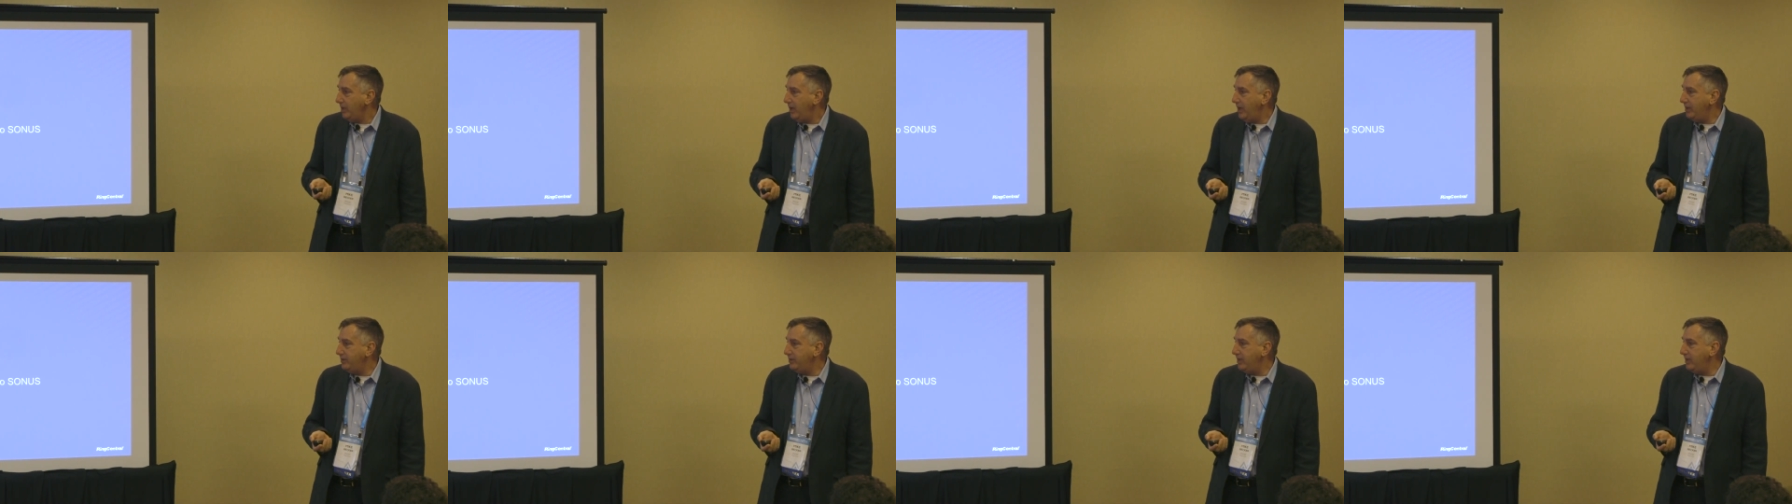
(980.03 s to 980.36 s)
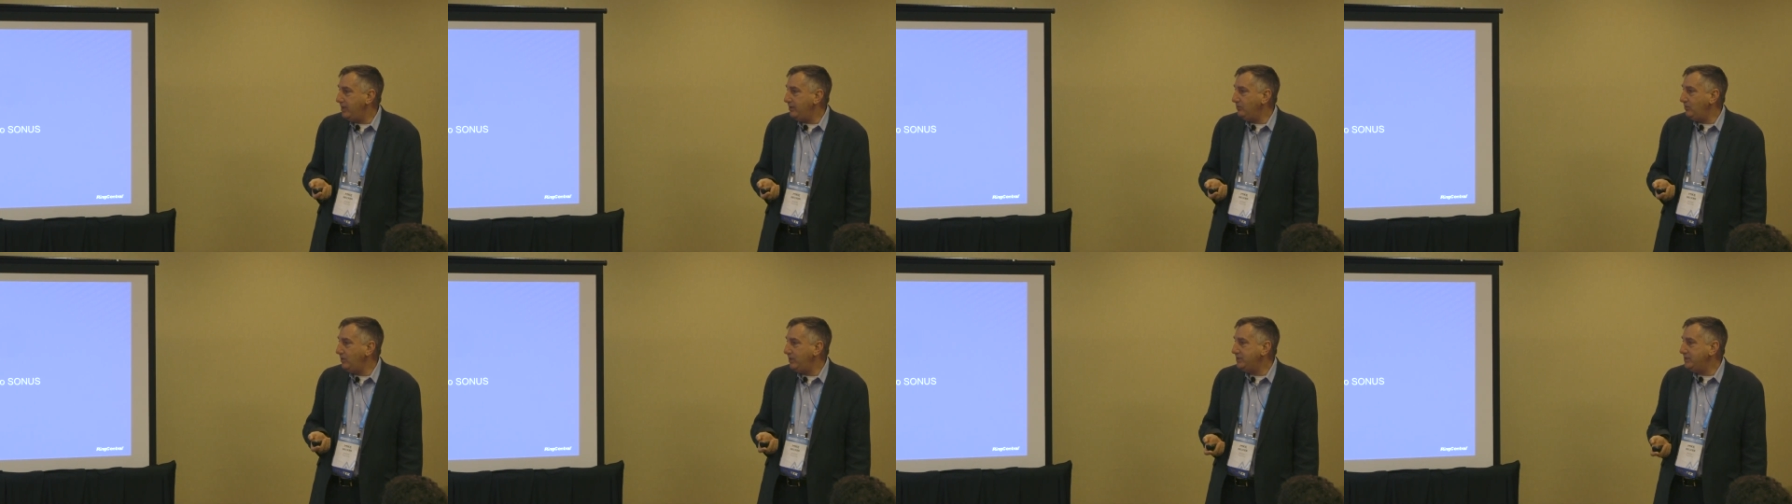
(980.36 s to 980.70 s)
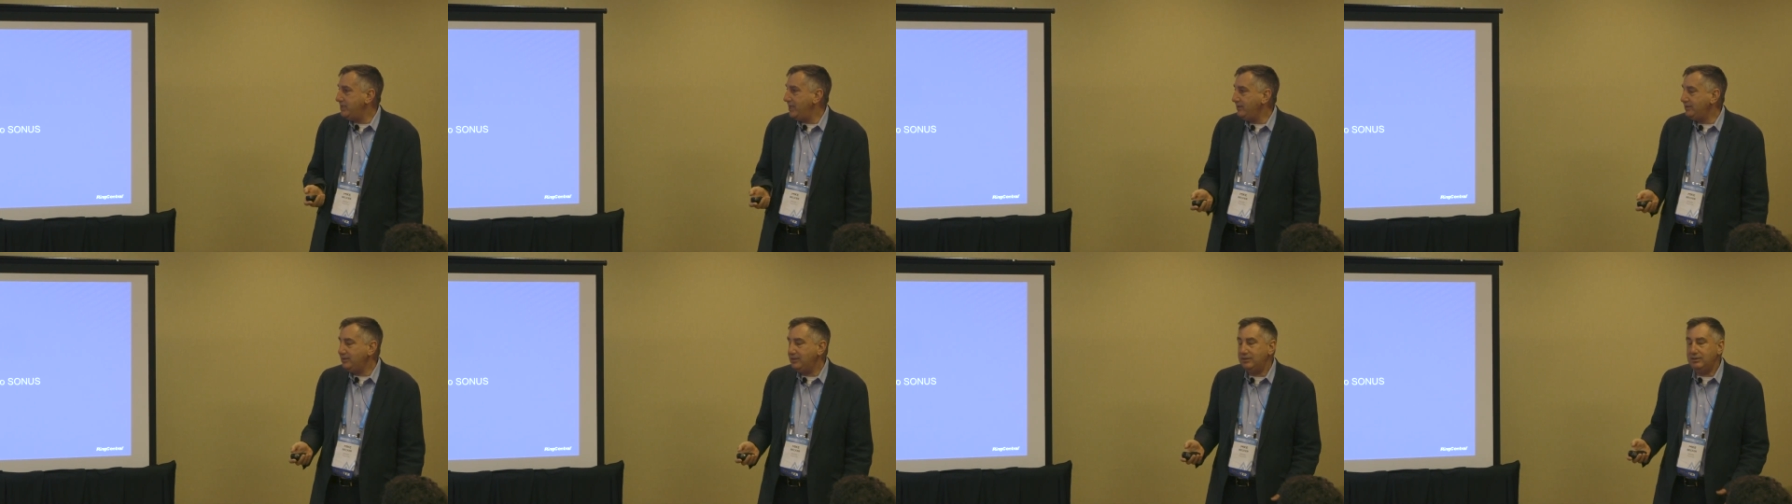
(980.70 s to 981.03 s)
And then we
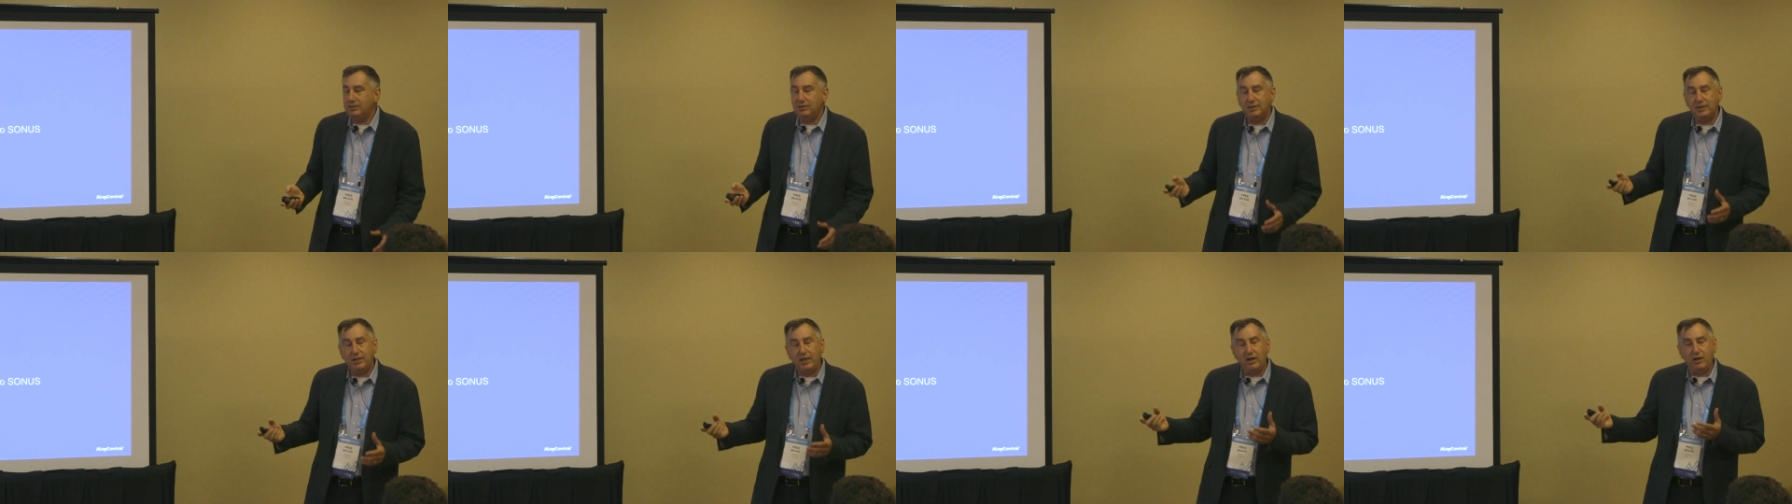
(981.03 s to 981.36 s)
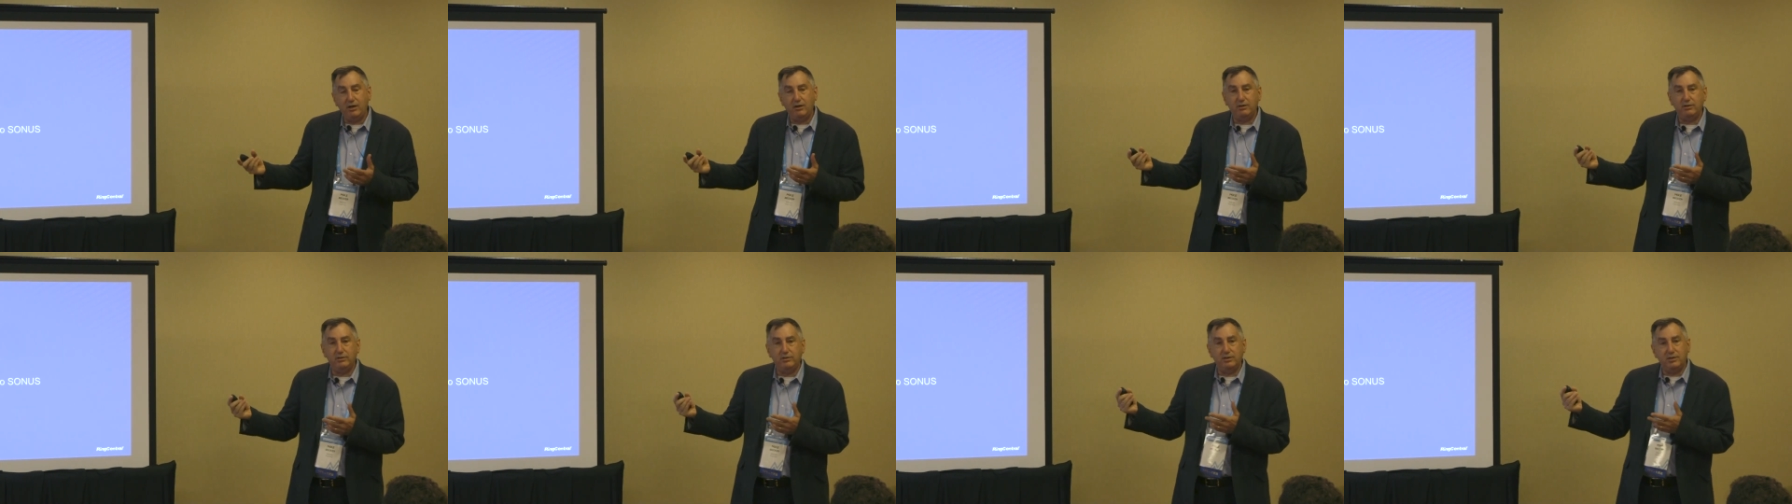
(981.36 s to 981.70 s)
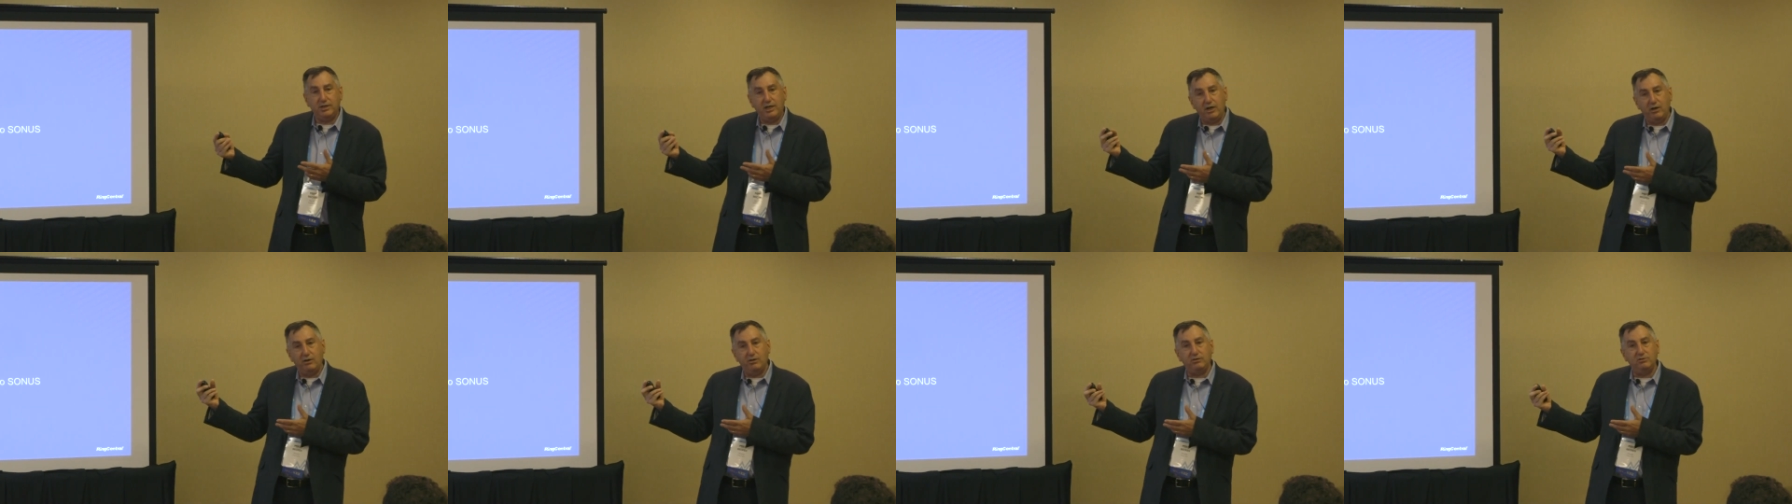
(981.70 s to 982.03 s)
take the
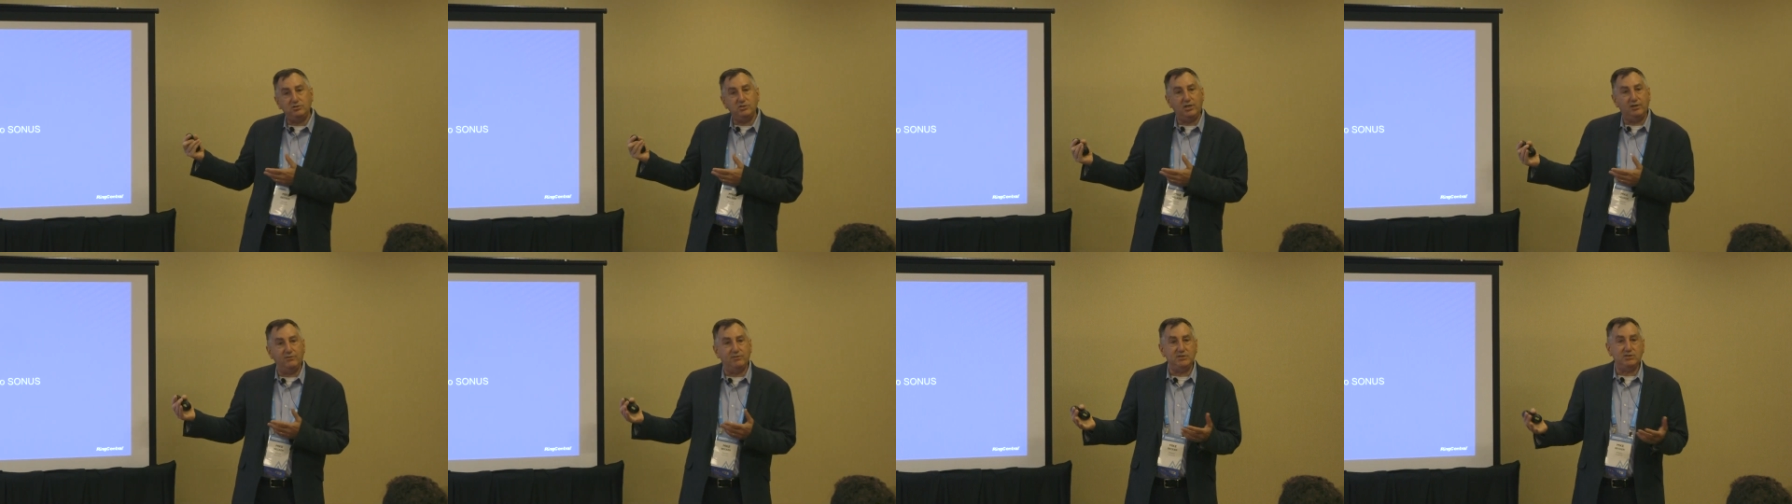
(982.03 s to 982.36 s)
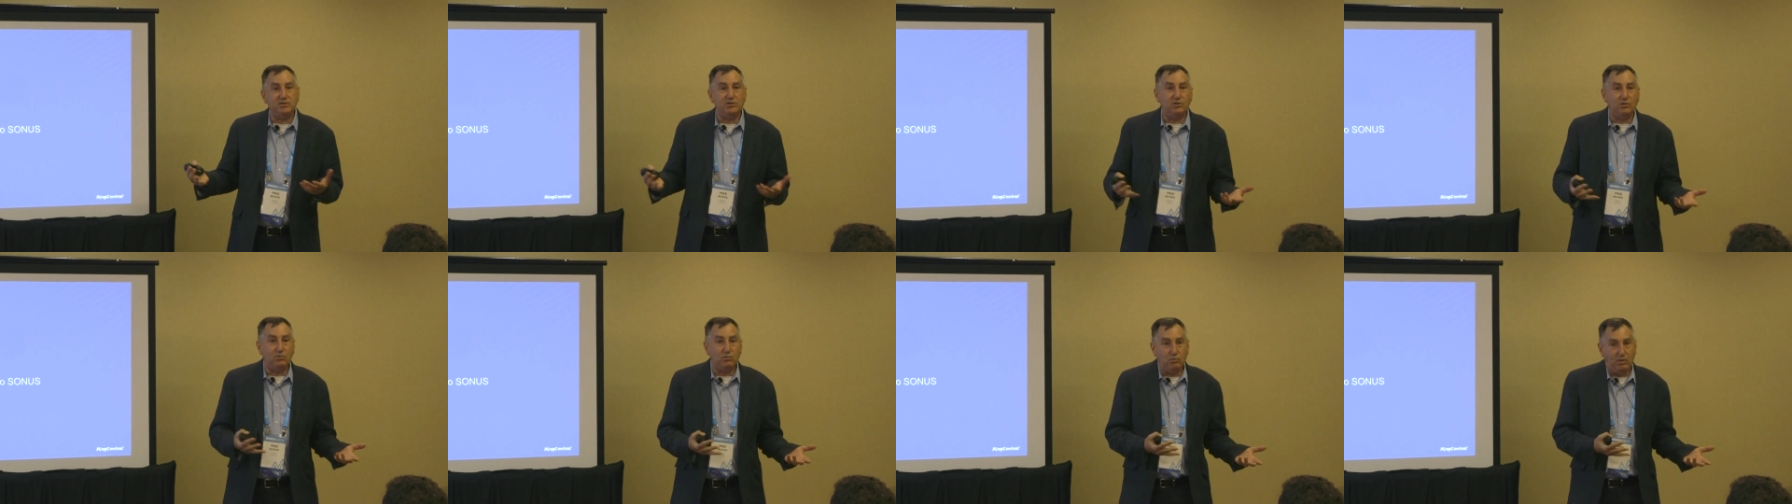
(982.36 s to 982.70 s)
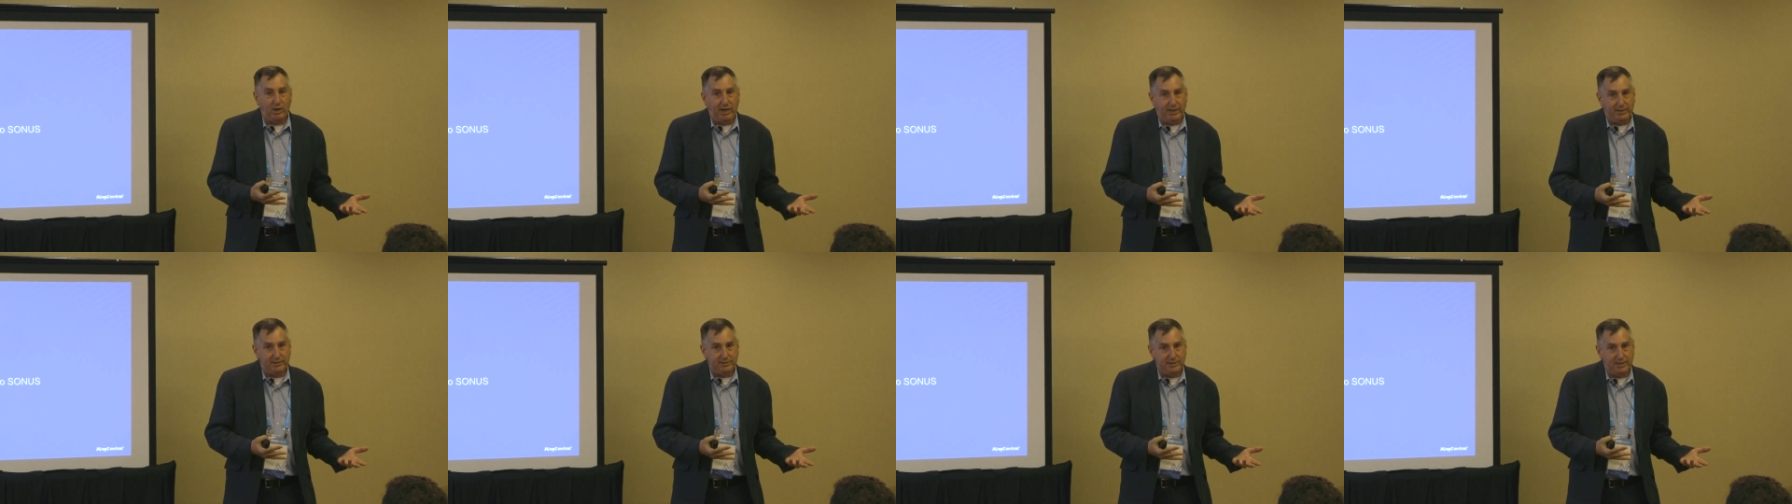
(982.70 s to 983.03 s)
carriers give us their
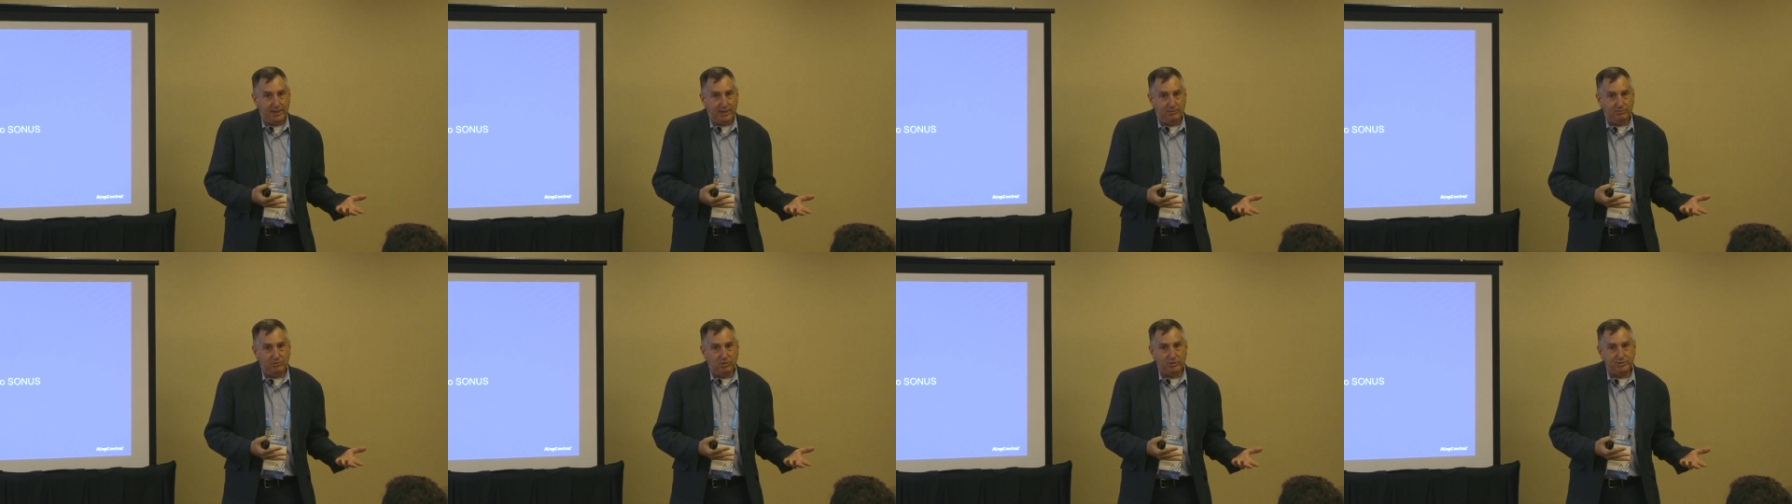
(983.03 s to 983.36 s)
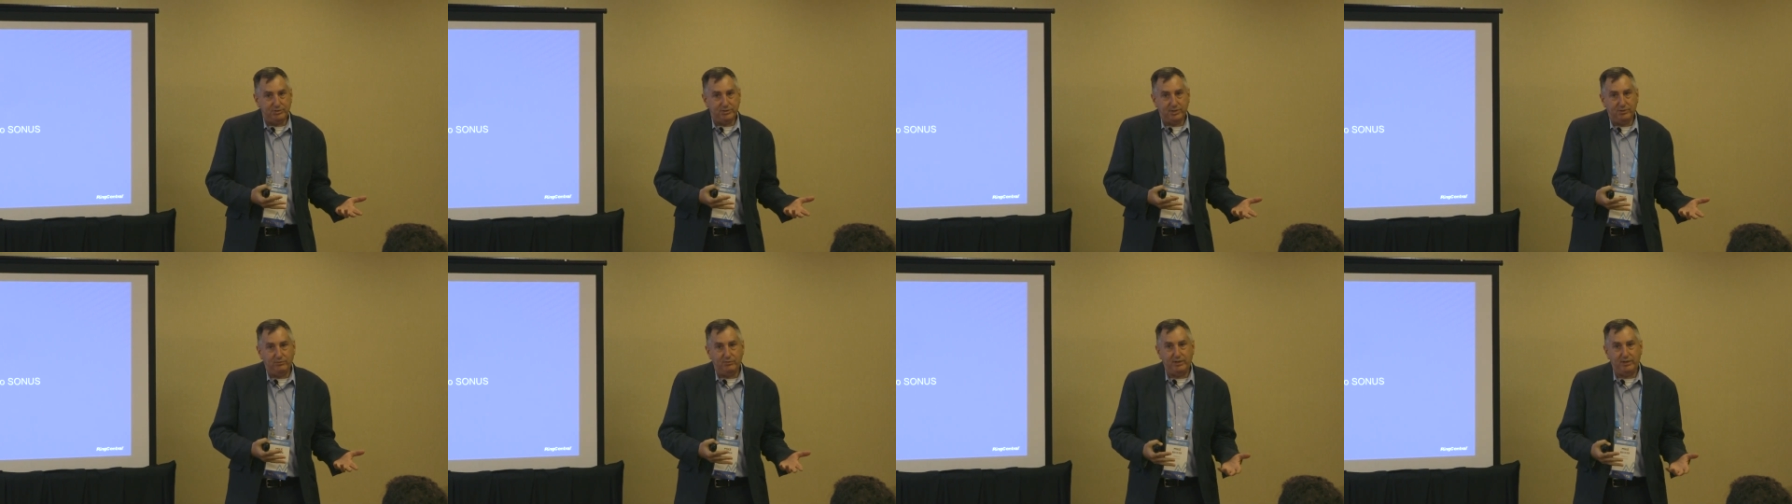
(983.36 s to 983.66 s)
rate tables,